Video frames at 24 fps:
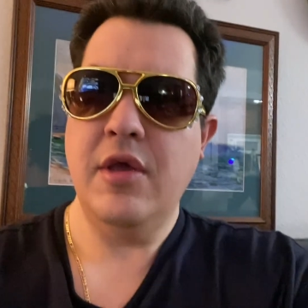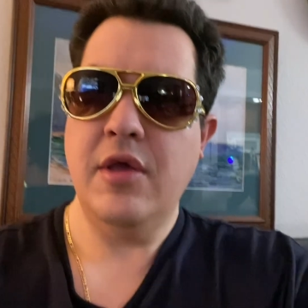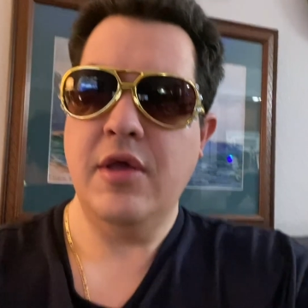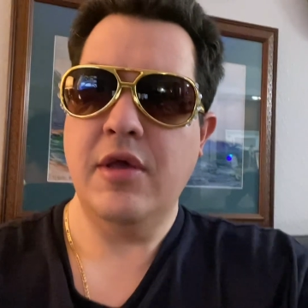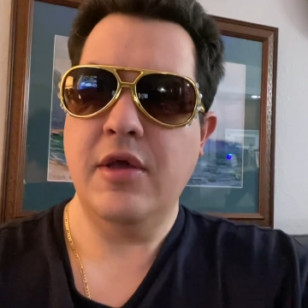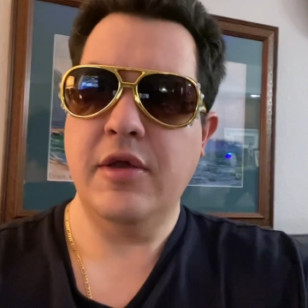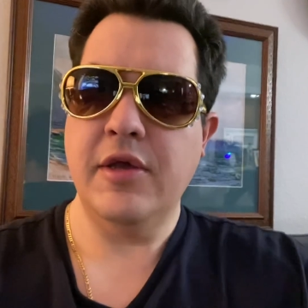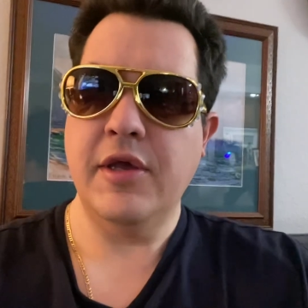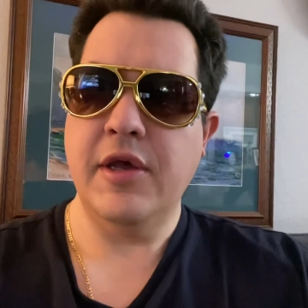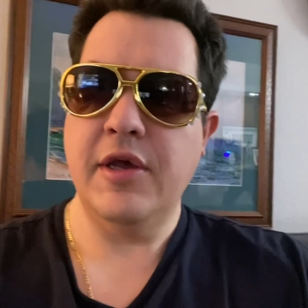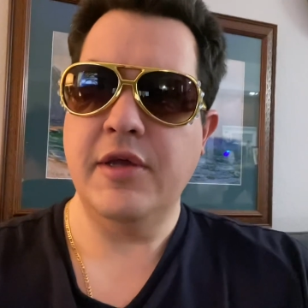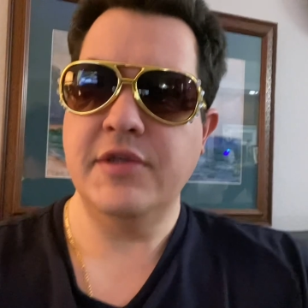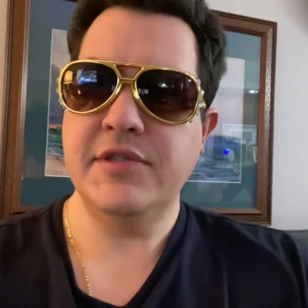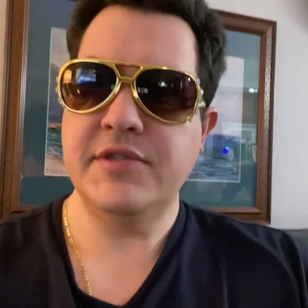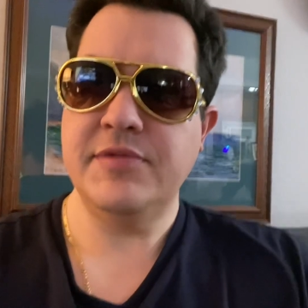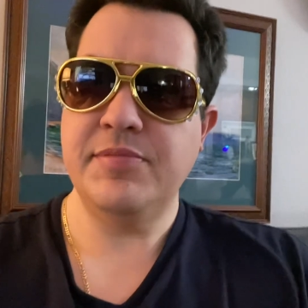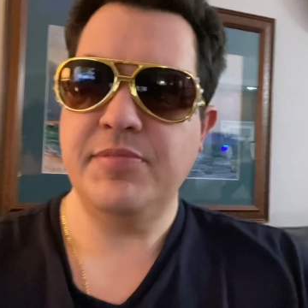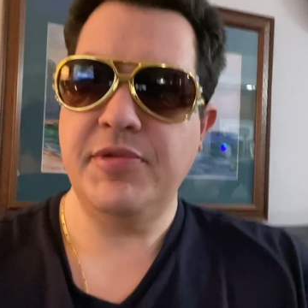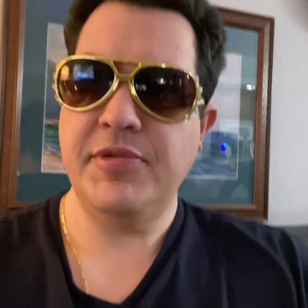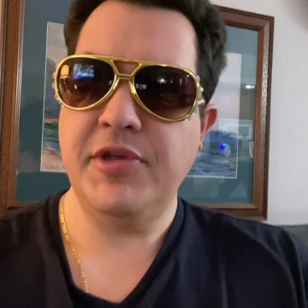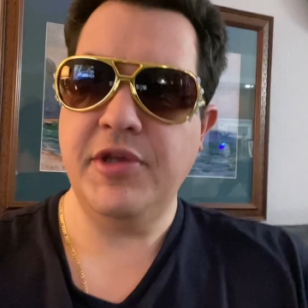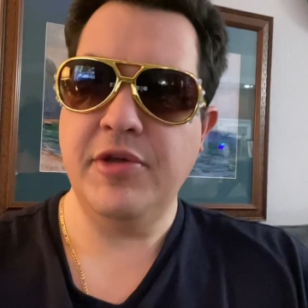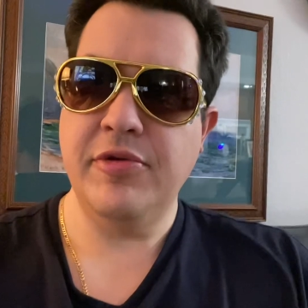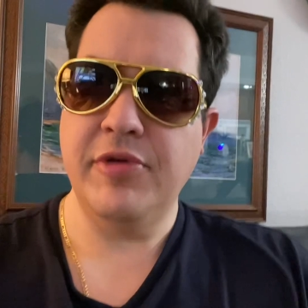Hey guys,
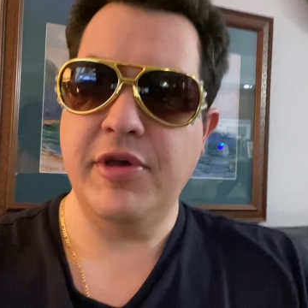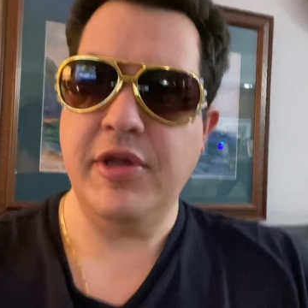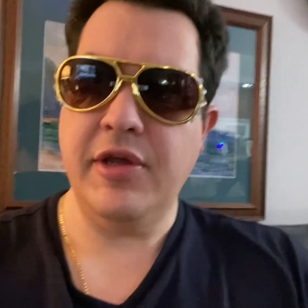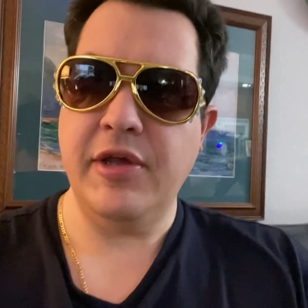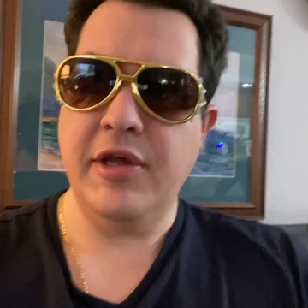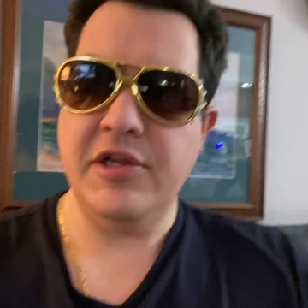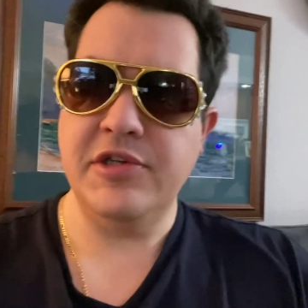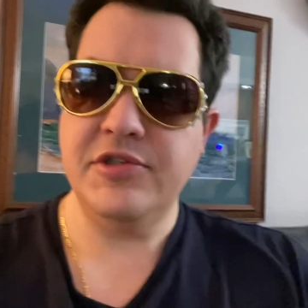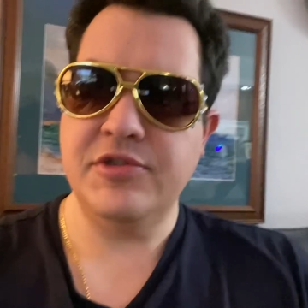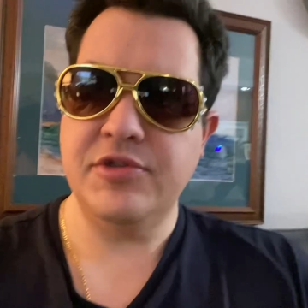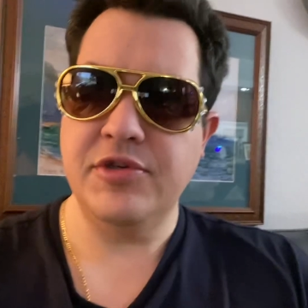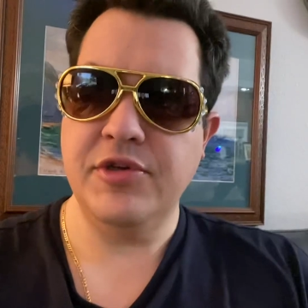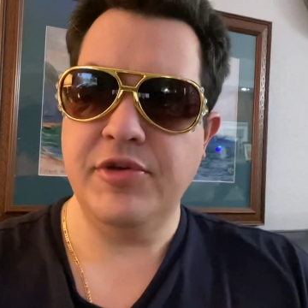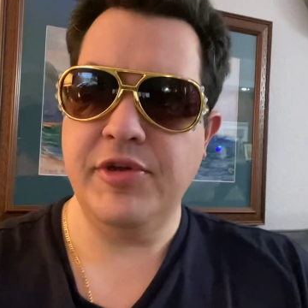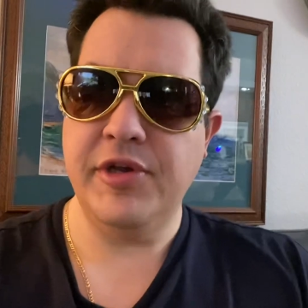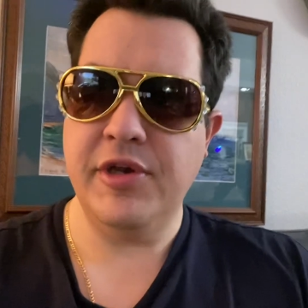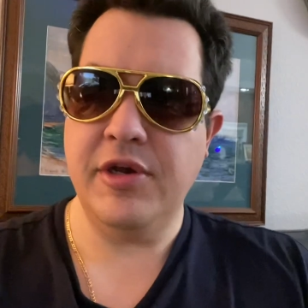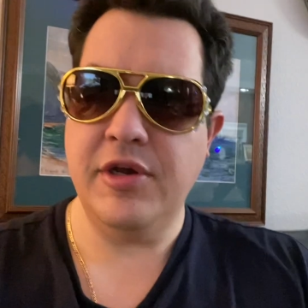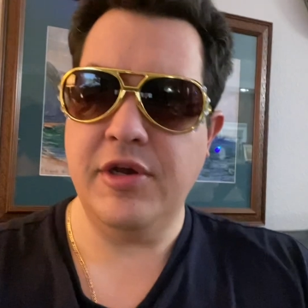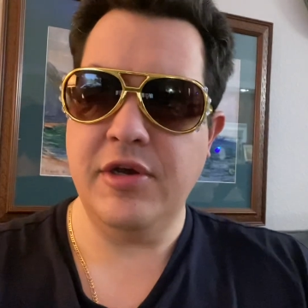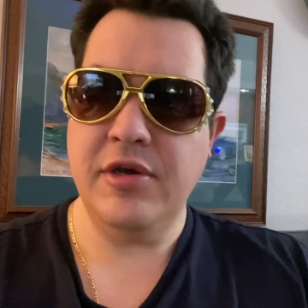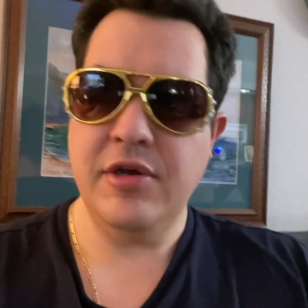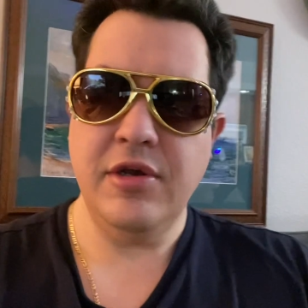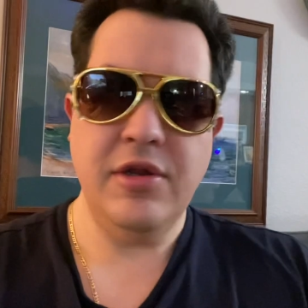PUA Andrew
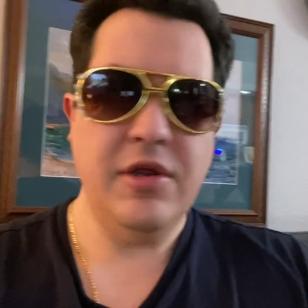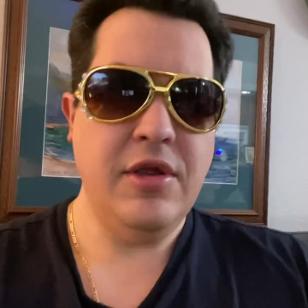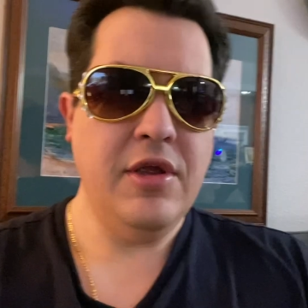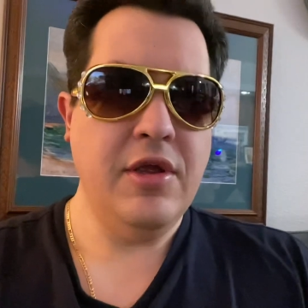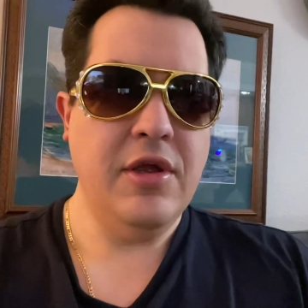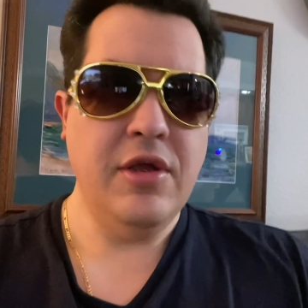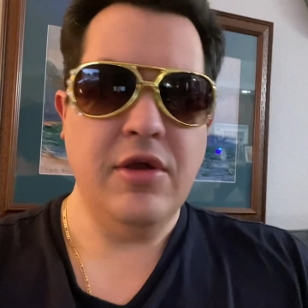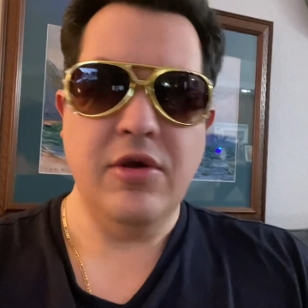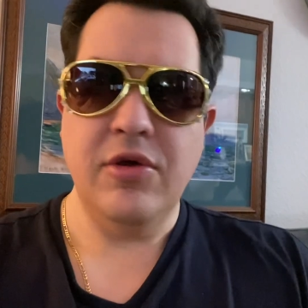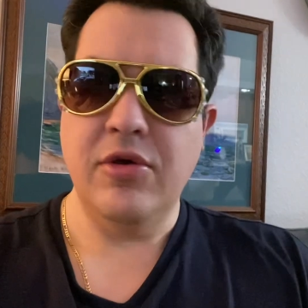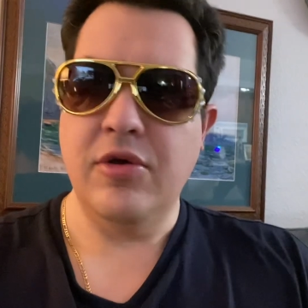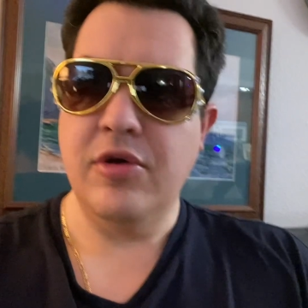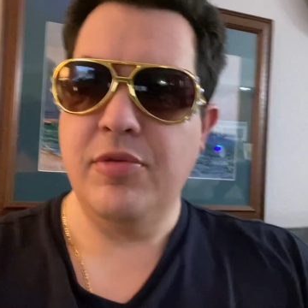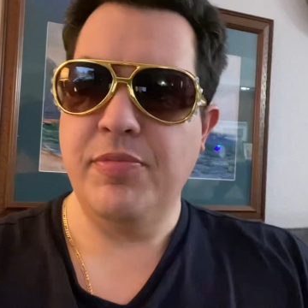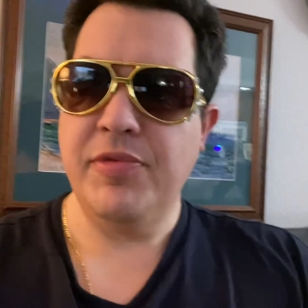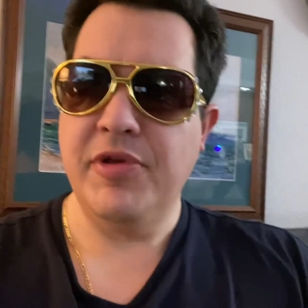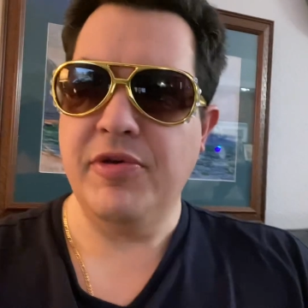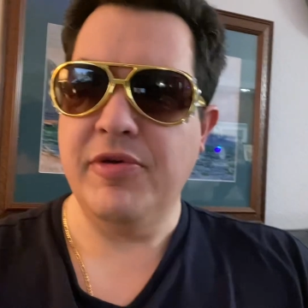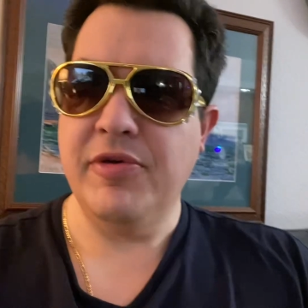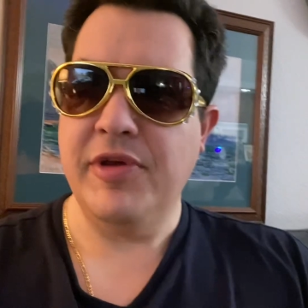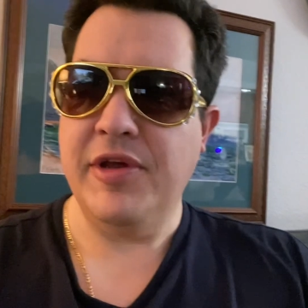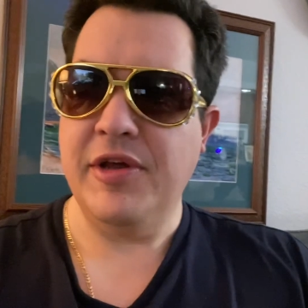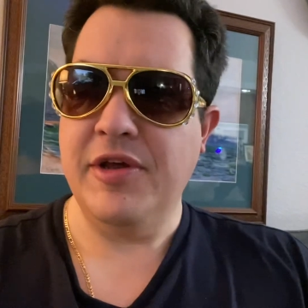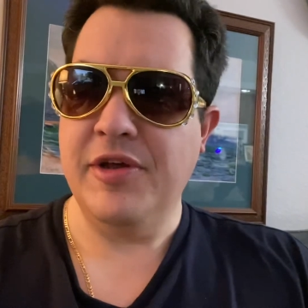here, or
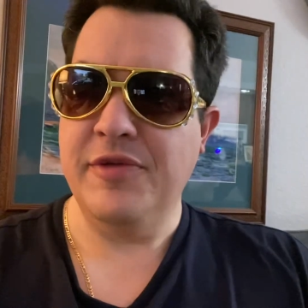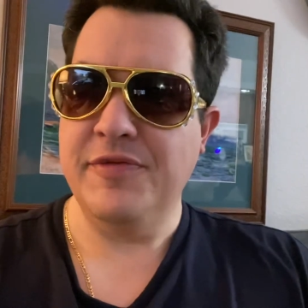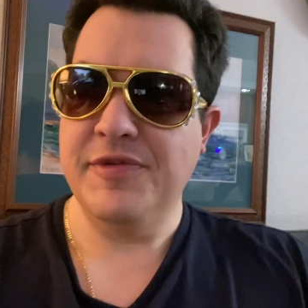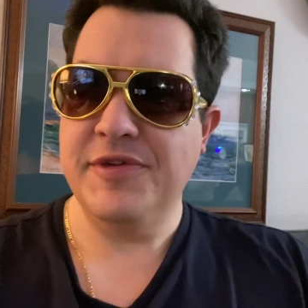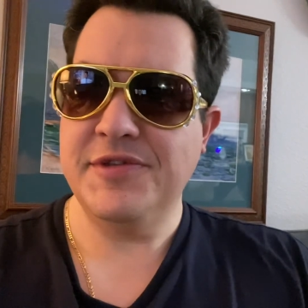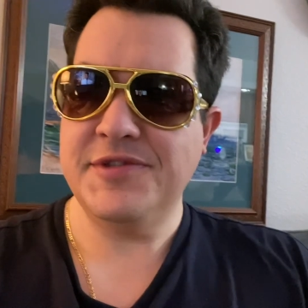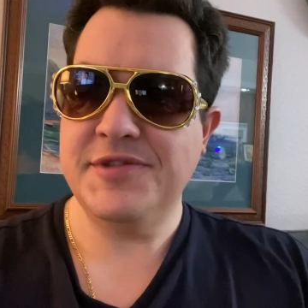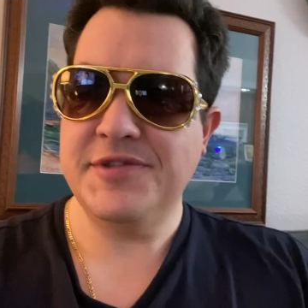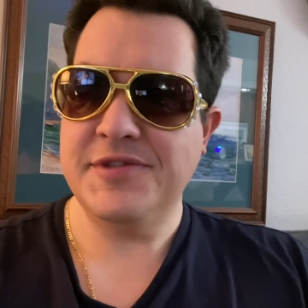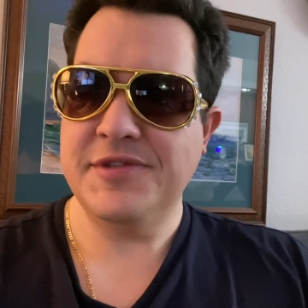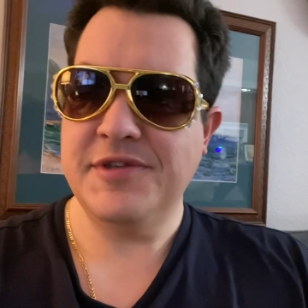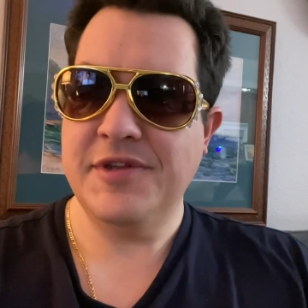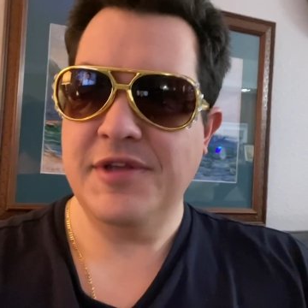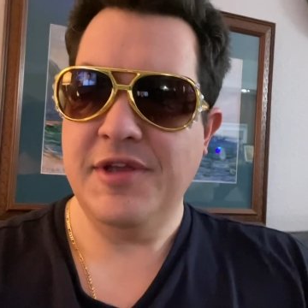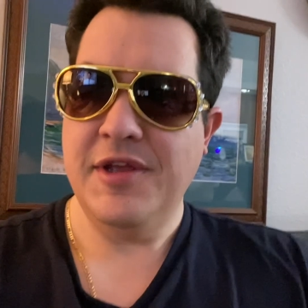PUA Elvis.